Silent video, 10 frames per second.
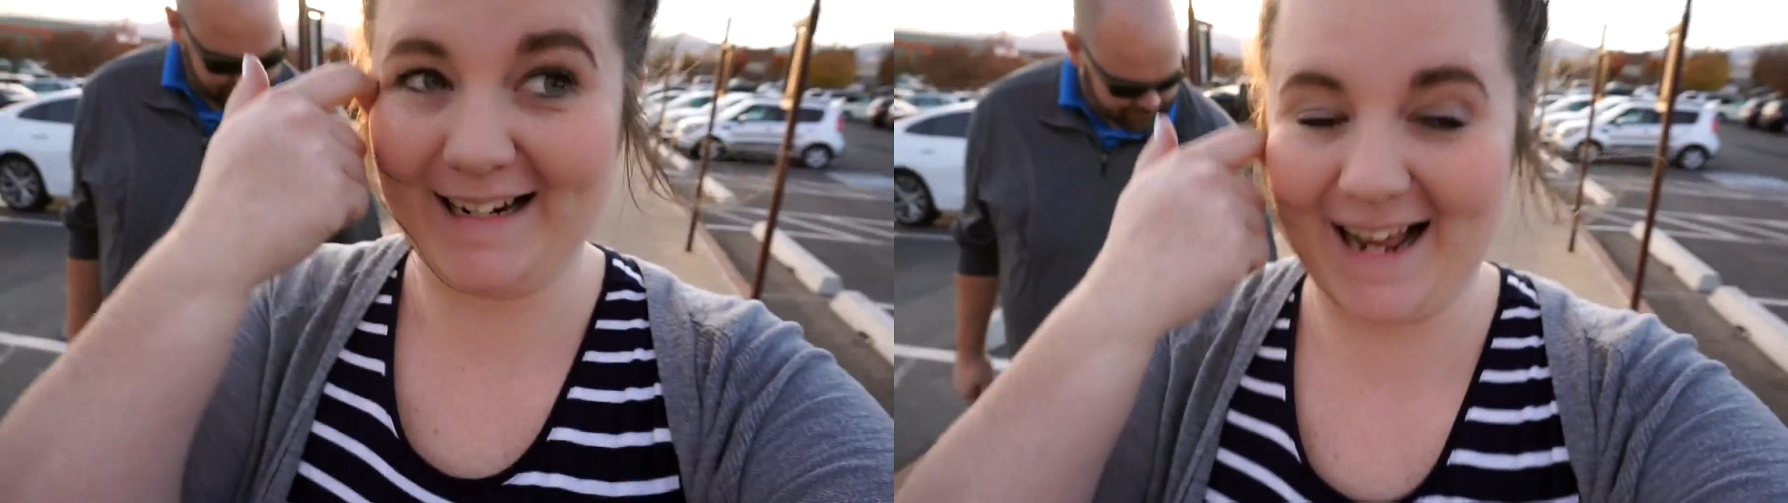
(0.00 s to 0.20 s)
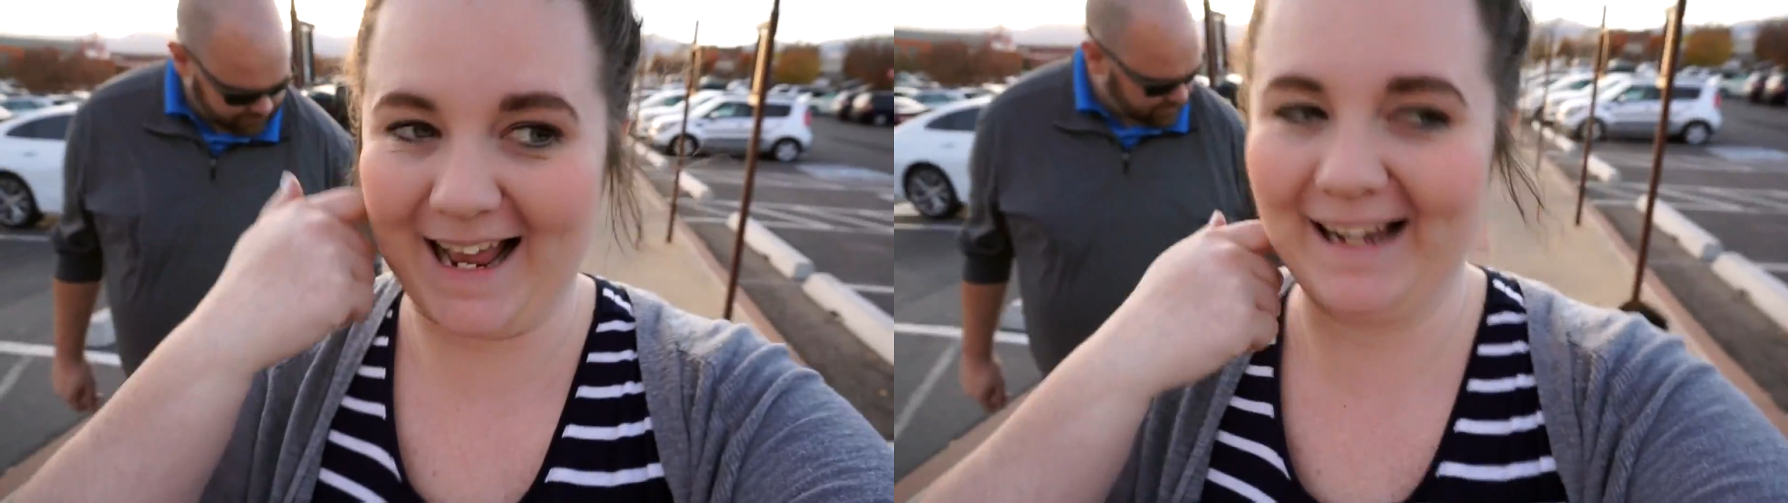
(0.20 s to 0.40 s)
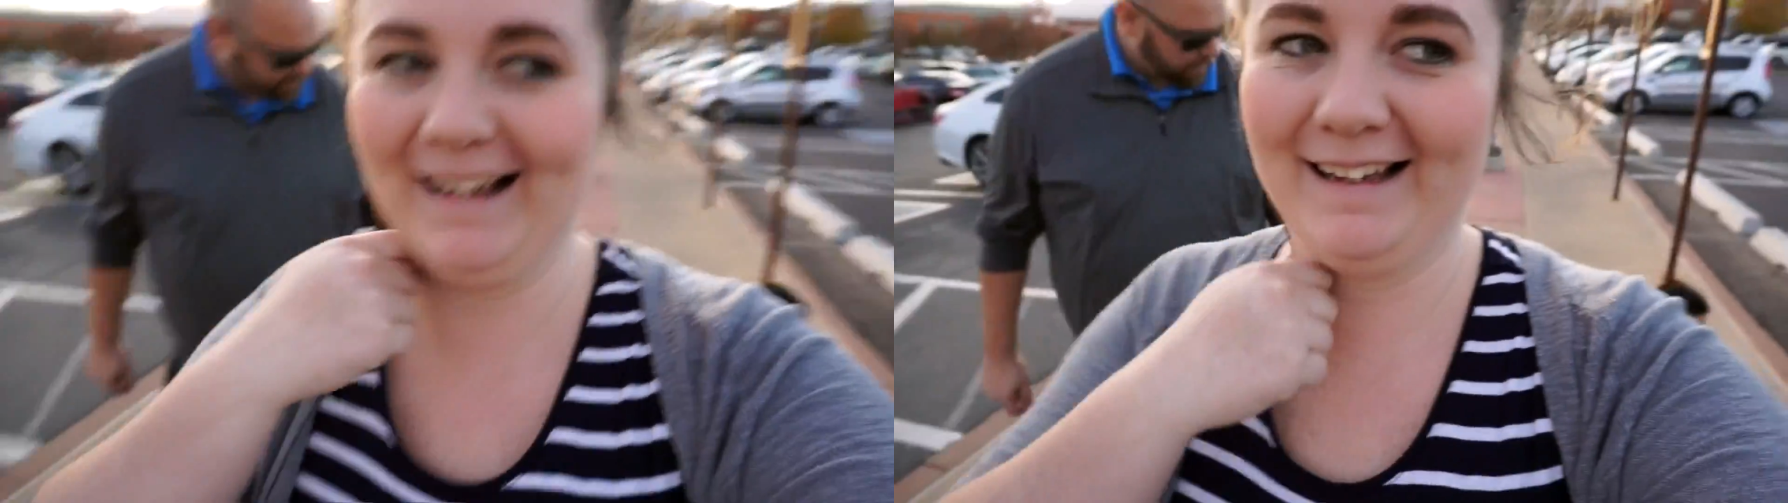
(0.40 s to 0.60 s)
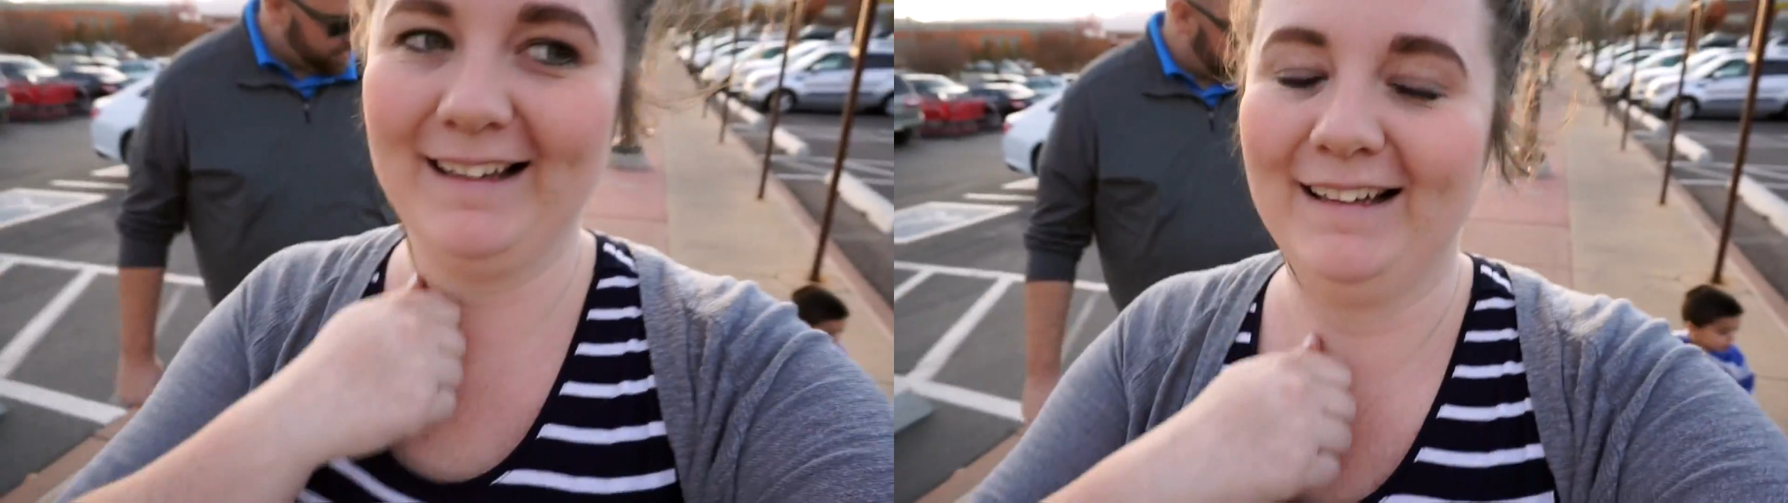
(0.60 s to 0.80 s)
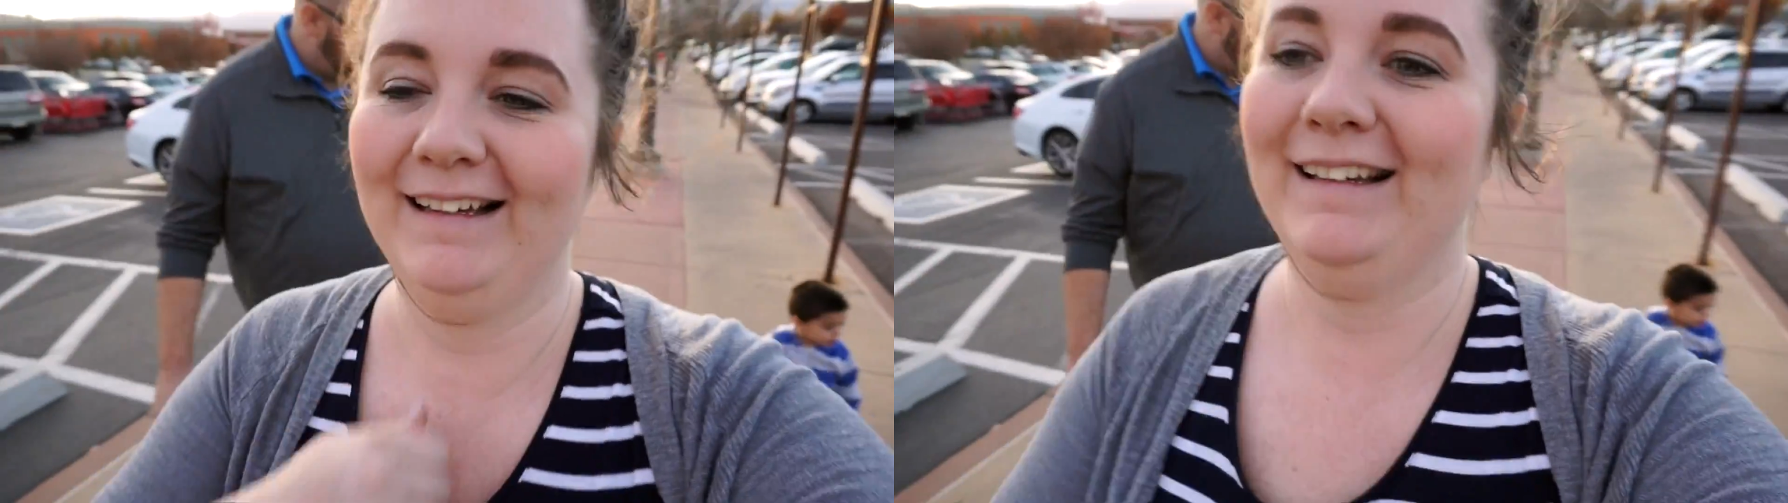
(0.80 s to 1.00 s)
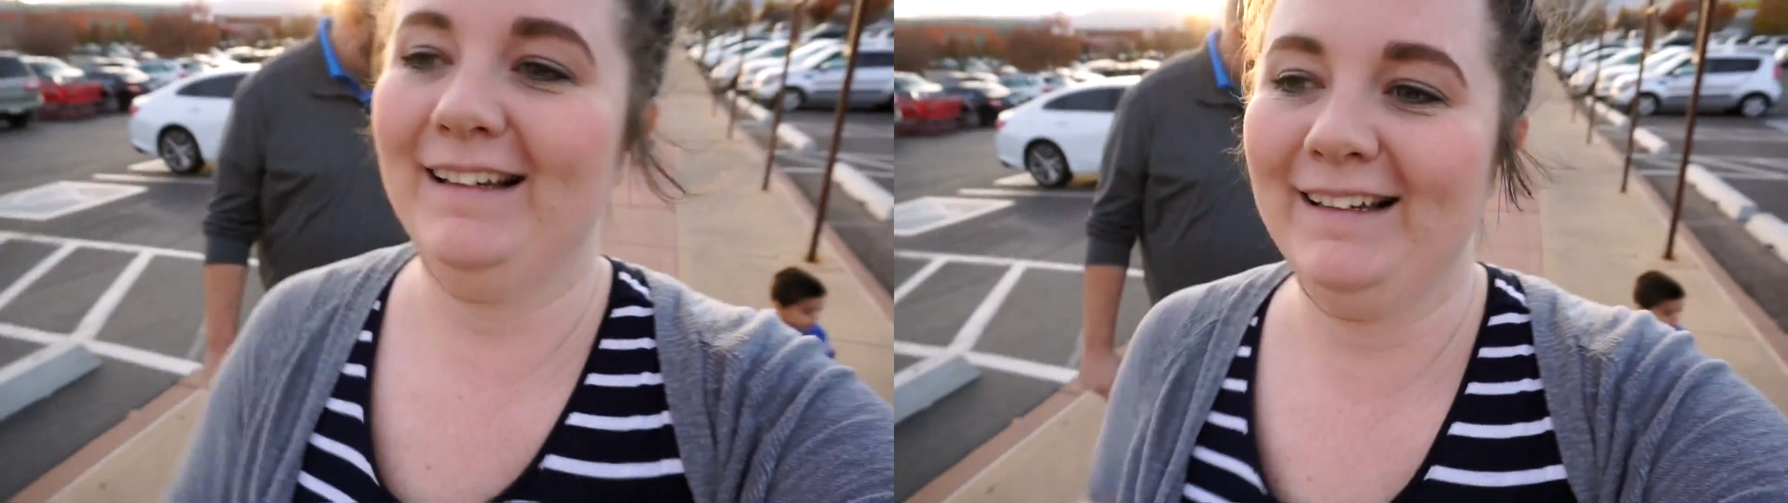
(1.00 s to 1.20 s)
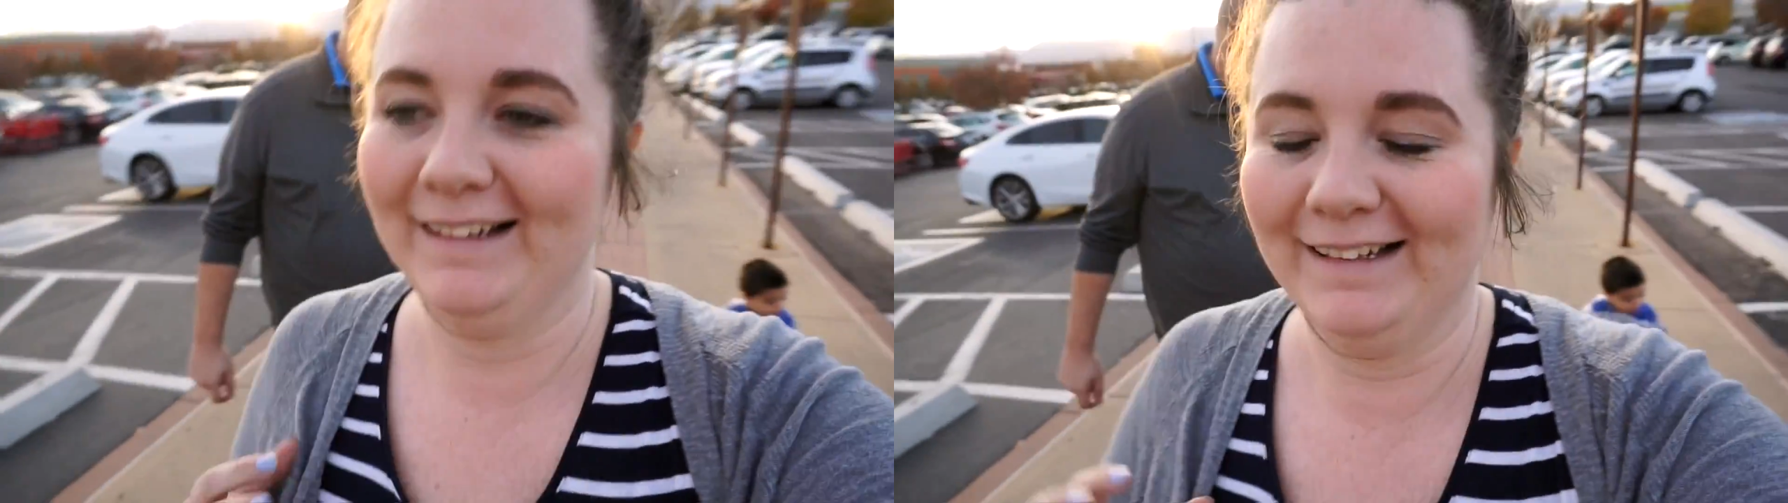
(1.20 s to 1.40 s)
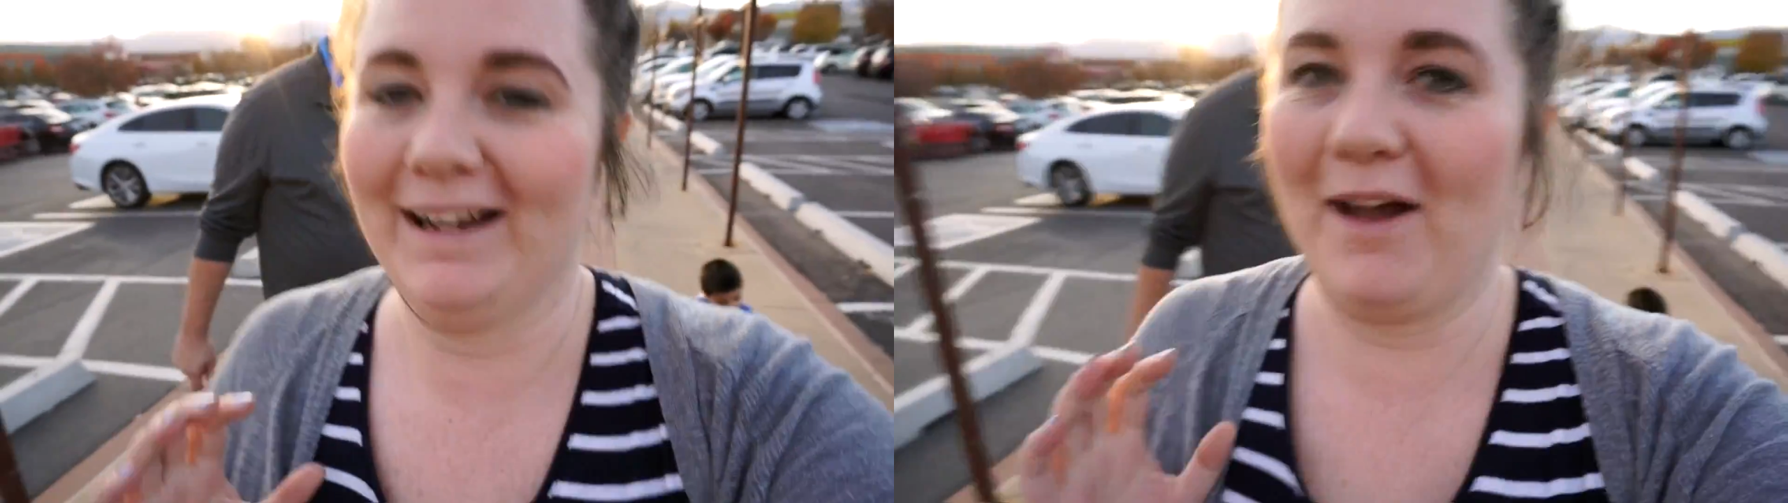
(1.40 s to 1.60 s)
today
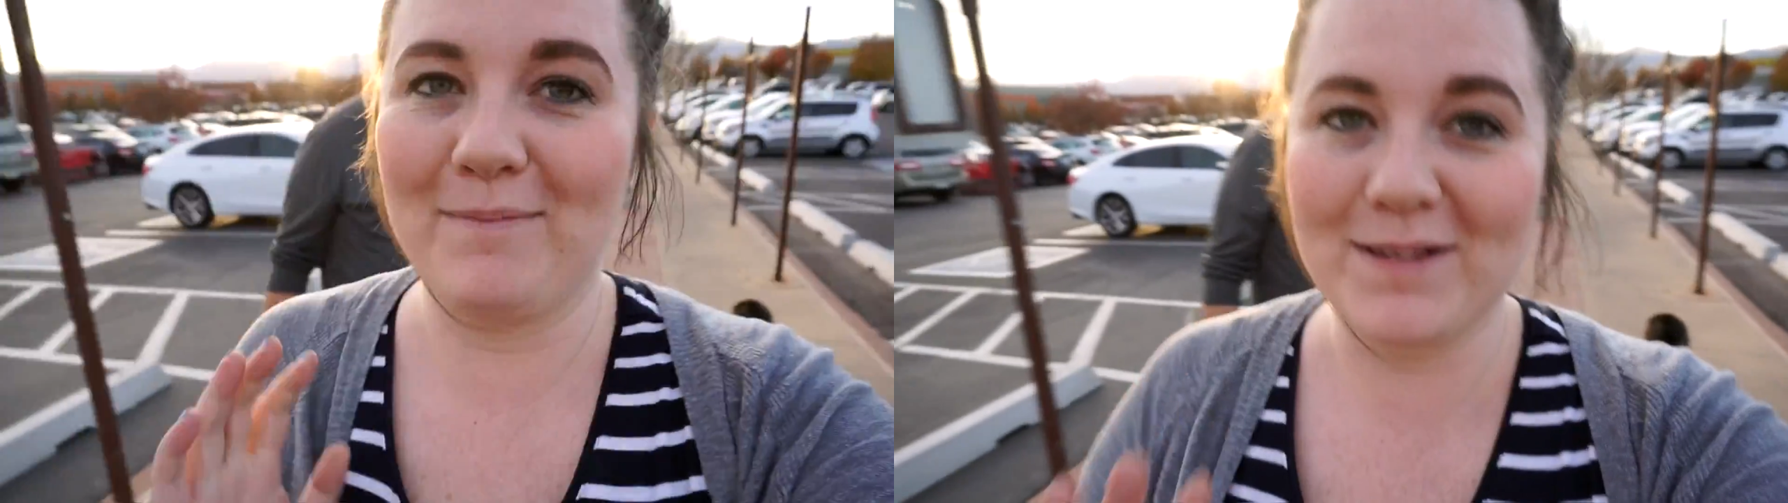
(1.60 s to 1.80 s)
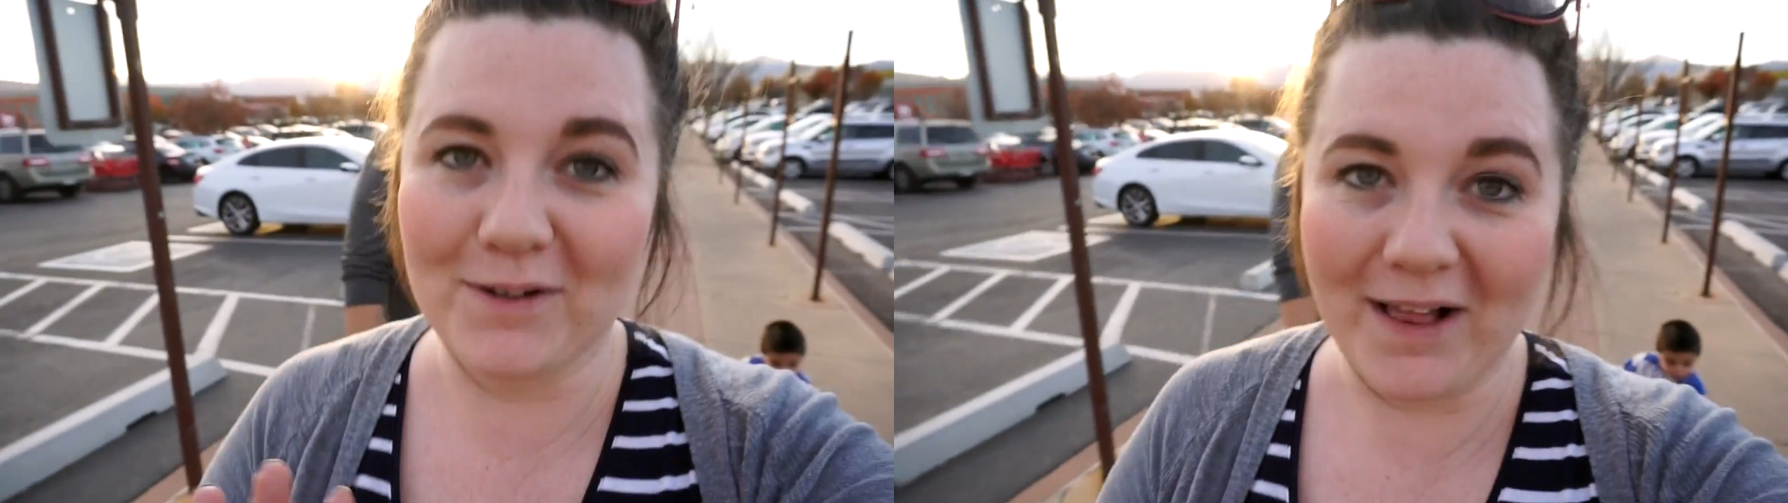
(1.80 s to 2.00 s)
so